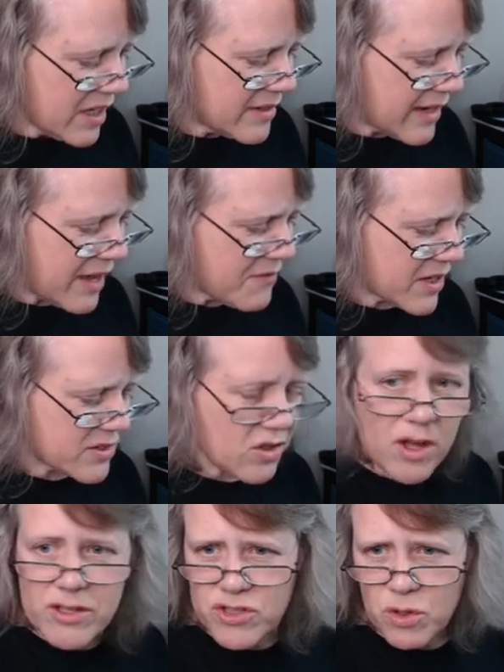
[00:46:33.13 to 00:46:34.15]
David is
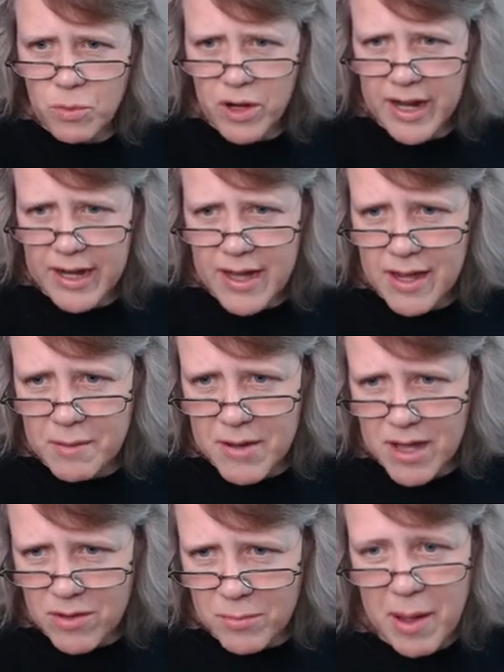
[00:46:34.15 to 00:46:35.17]
also working on a
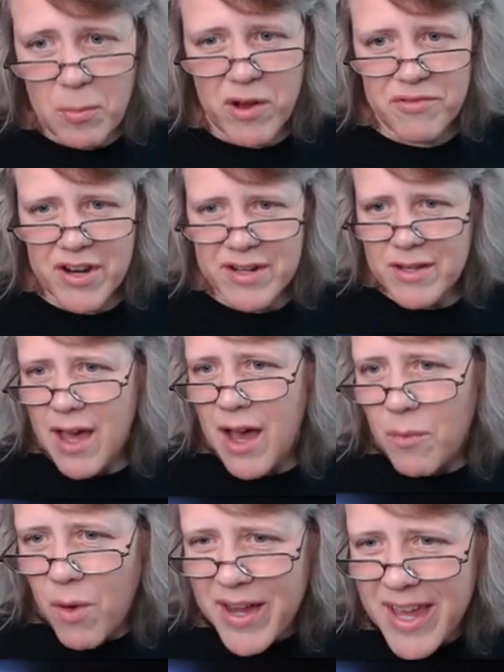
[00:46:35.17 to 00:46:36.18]
model. My boyfriend,
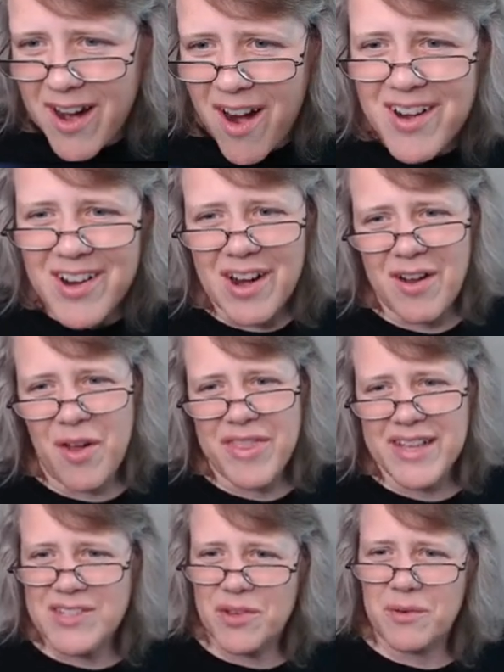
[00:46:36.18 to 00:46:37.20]
uh, Walking Harder. Oh,
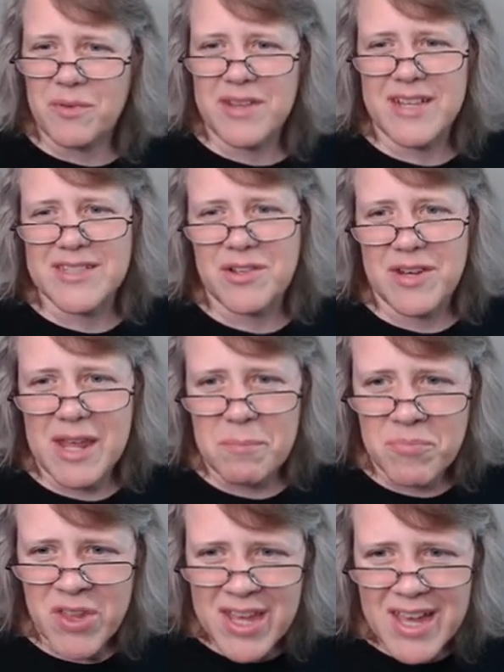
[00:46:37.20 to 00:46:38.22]
that's a good one. That's a good name.
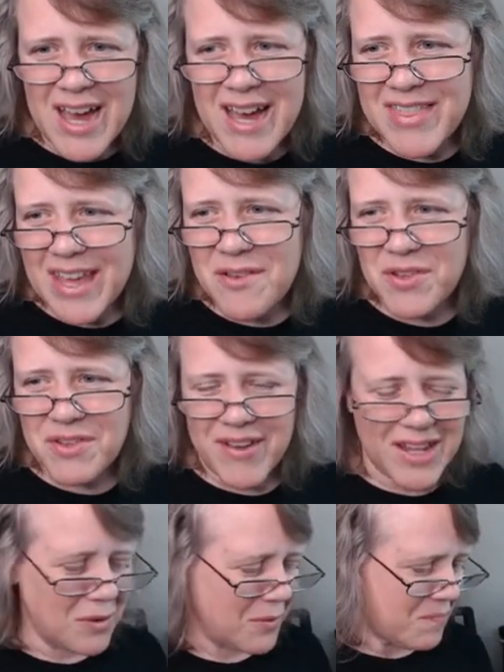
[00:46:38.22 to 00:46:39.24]
Uh, thank you for the
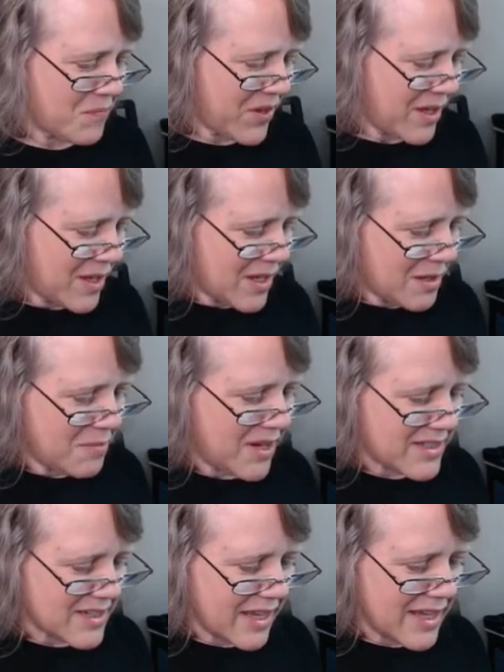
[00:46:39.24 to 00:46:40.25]
follow.
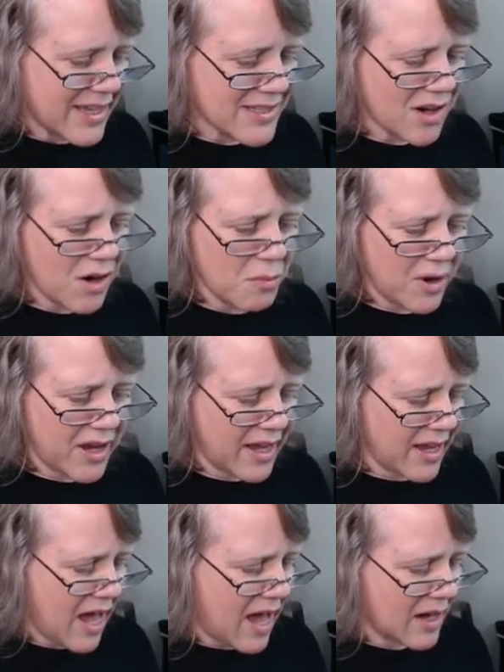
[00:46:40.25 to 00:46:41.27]
But uh, he started working
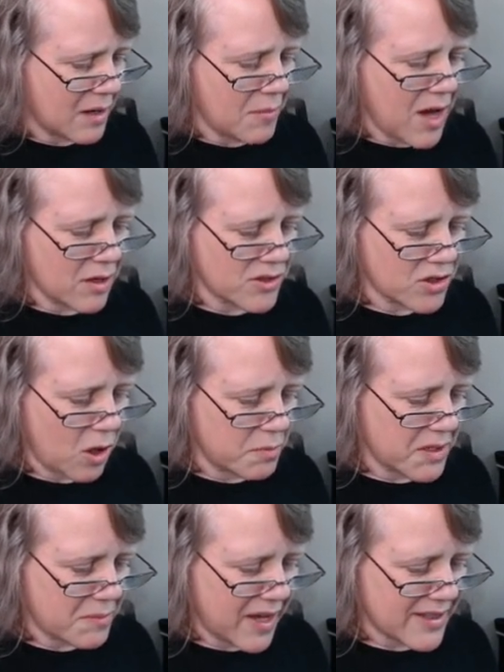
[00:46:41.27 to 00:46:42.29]
on a model
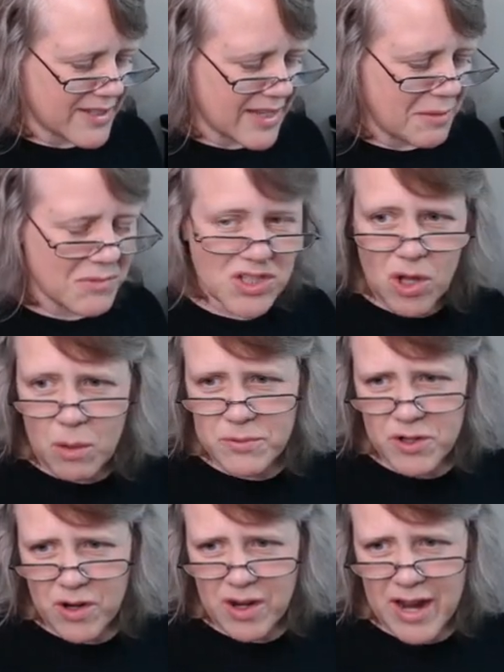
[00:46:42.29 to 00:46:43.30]
sculpted by the same
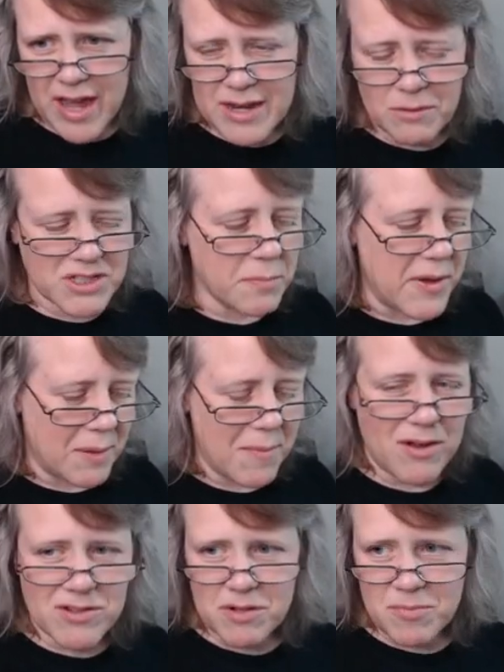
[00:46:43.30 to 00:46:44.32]
sculptor, and it was a big
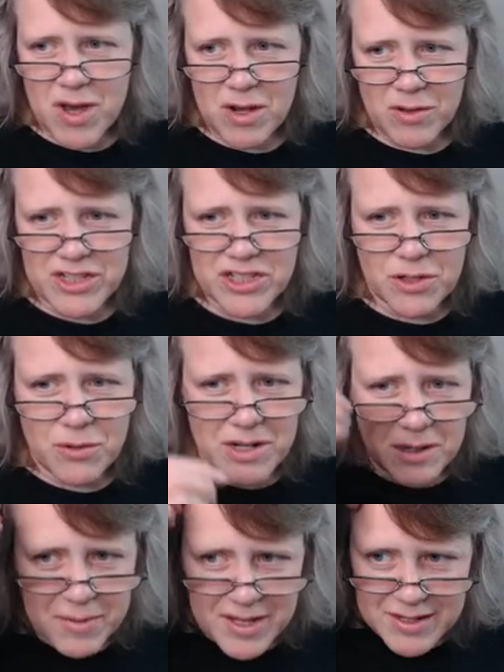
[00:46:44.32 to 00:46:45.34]
mounted model. He showed it
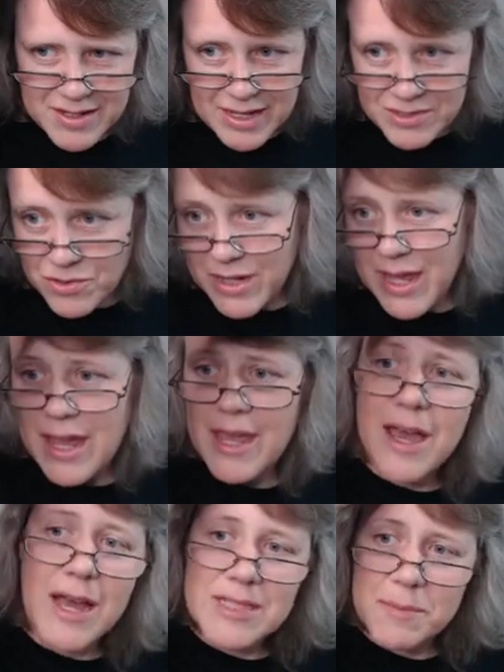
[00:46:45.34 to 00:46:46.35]
a bit yesterday.
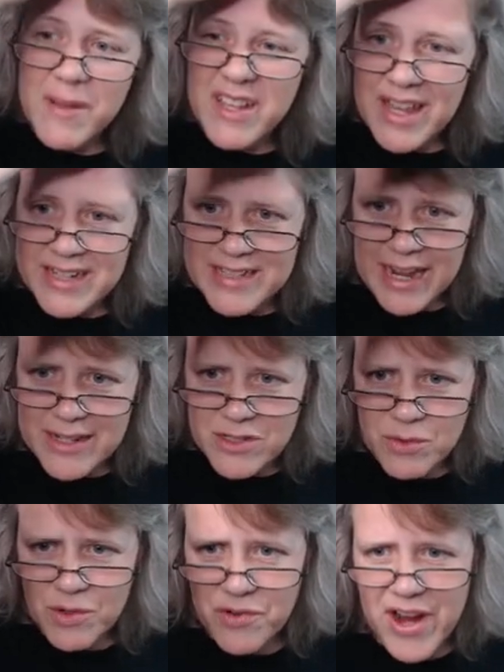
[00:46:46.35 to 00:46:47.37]
Uh, it's a big, like,
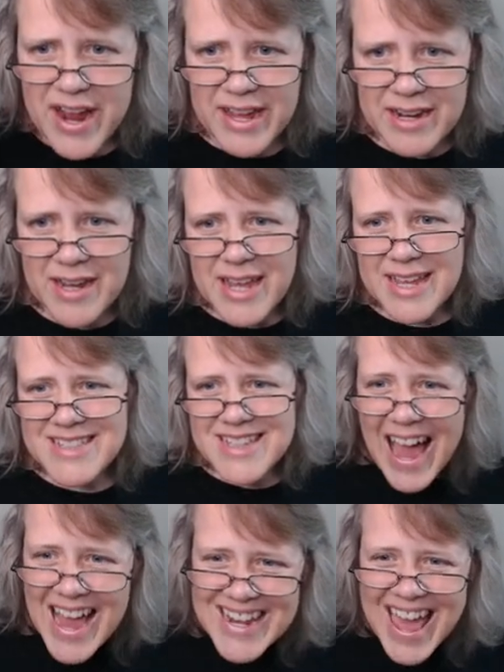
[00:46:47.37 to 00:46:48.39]
dinosaur dragon. Sky
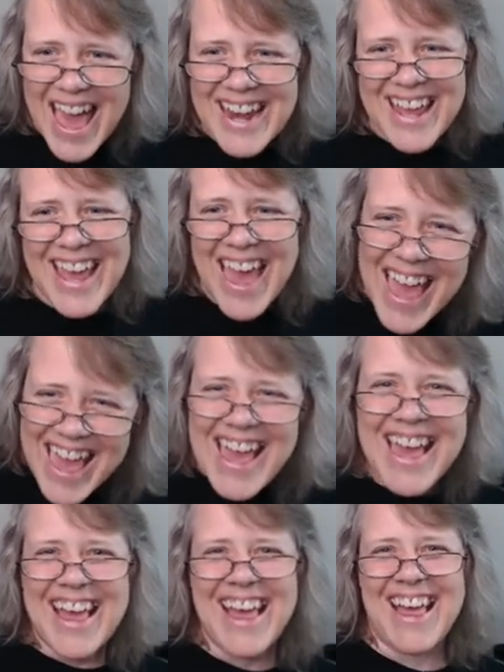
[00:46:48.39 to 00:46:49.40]
Daddy!
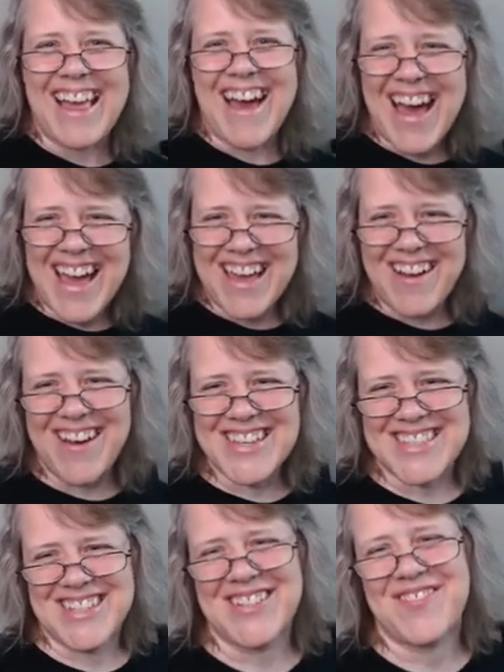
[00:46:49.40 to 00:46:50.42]
Hey! Hi,
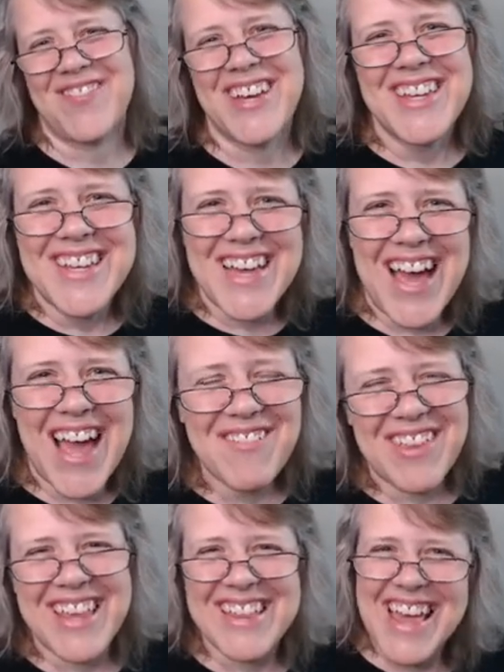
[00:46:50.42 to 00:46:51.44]
awesome! I'm
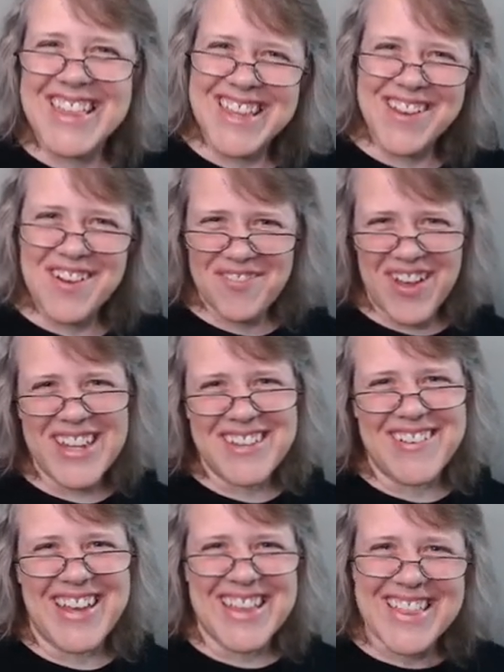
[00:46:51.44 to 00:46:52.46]
really glad that you're
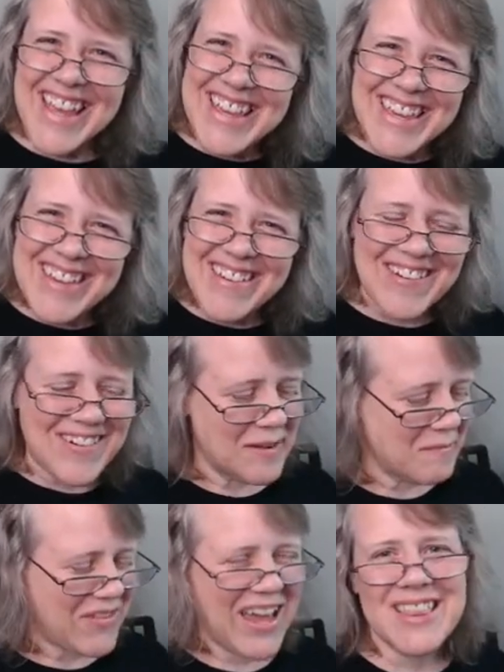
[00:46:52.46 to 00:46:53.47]
following. Thank you.
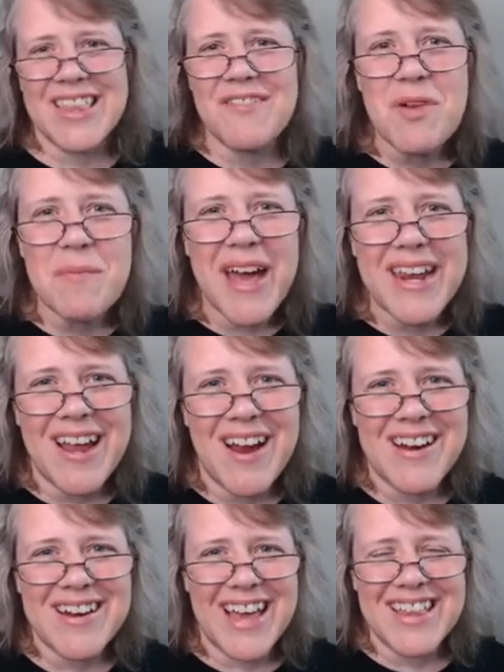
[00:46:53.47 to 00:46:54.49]
I love your body
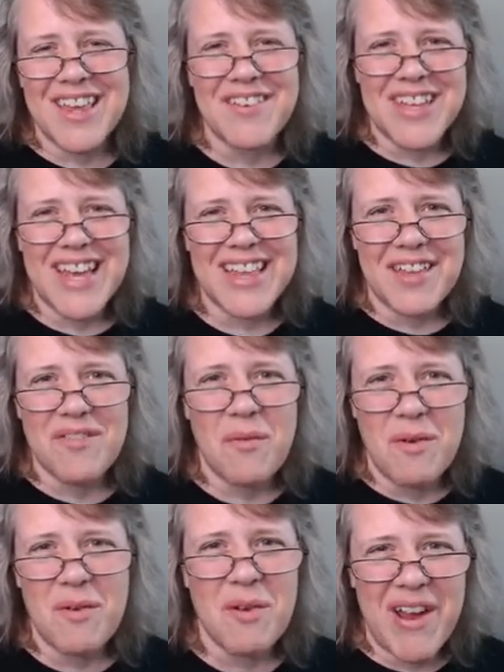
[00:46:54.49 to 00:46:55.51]
art. I love it. I love it
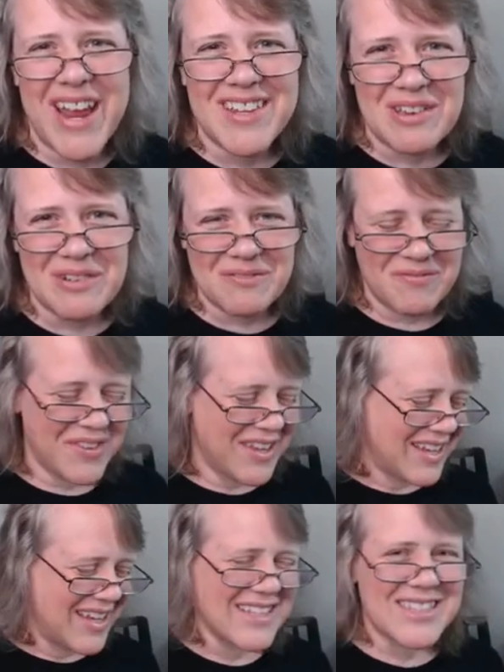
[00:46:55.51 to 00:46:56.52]
when we raid you.
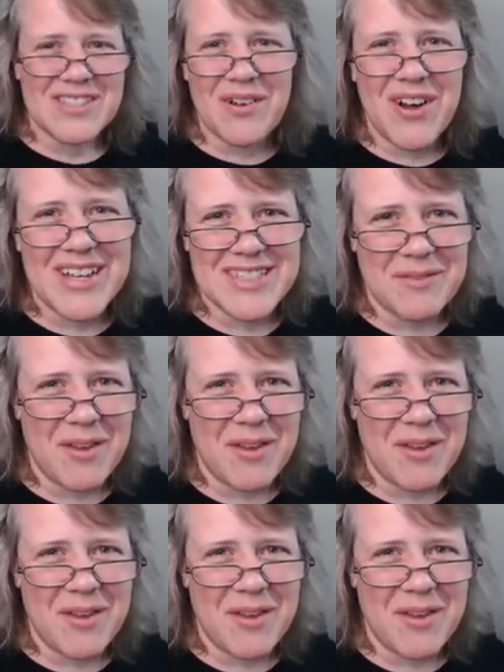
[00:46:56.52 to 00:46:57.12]
It's so awesome.